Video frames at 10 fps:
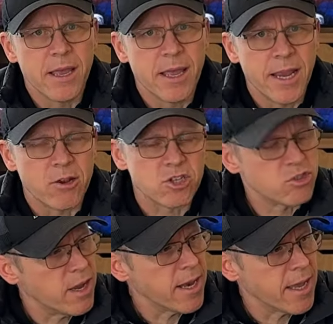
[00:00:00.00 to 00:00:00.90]
in
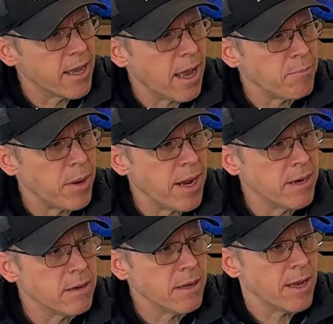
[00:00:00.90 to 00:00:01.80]
Australia I'm
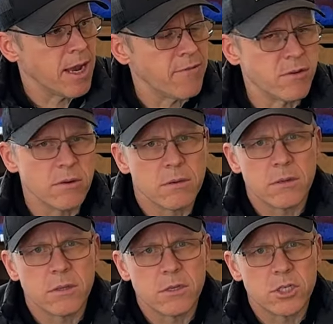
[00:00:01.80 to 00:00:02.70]
paying
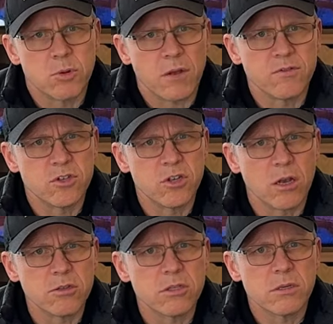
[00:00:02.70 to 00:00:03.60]

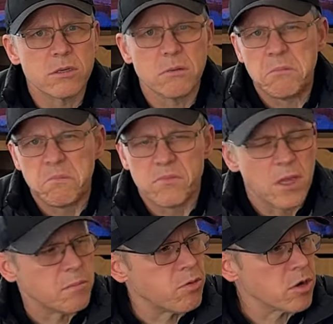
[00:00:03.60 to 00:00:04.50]
$1,100
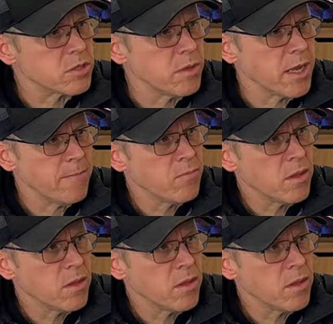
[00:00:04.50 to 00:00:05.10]
approximately,